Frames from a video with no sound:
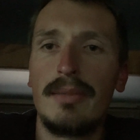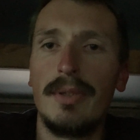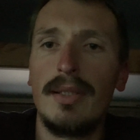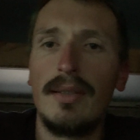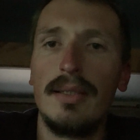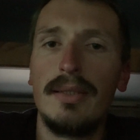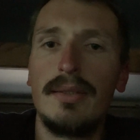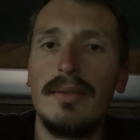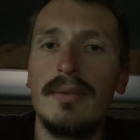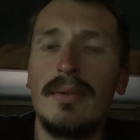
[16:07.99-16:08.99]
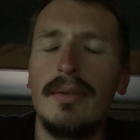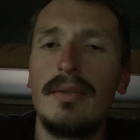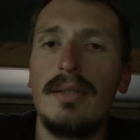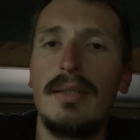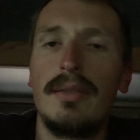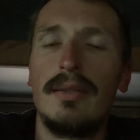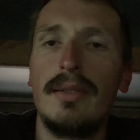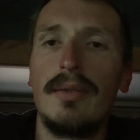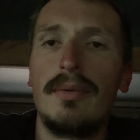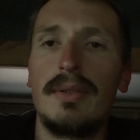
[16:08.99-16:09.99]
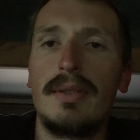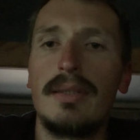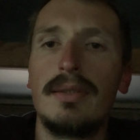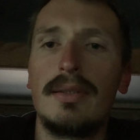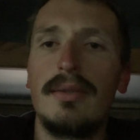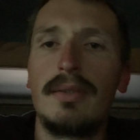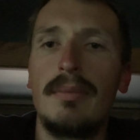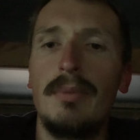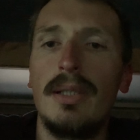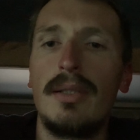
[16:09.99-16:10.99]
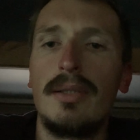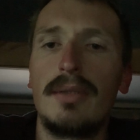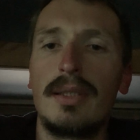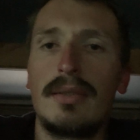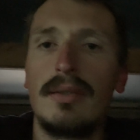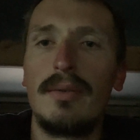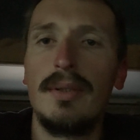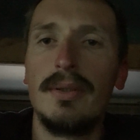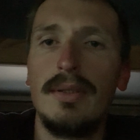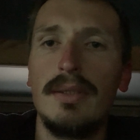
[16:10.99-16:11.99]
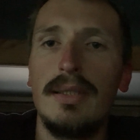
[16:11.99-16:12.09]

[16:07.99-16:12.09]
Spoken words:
But at least you can still keep the other trucks on the road.